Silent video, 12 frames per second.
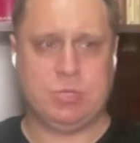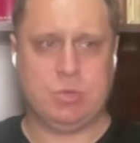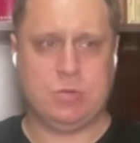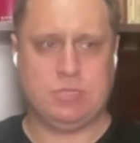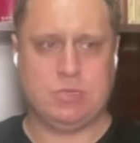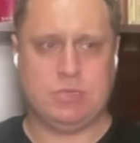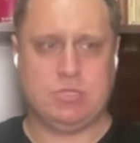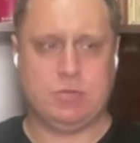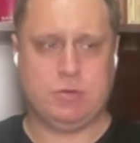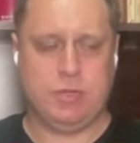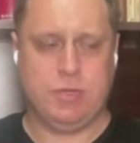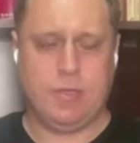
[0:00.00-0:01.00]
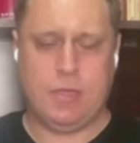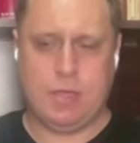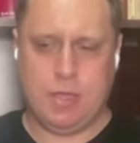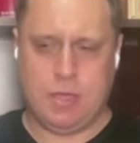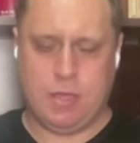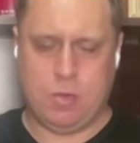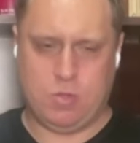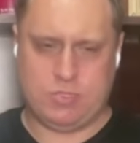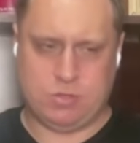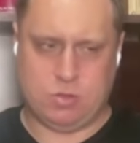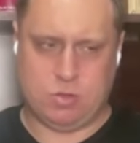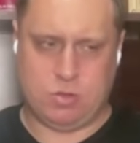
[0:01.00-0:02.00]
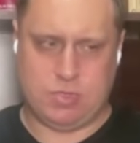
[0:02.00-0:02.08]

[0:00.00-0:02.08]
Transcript: goes into, what's it called?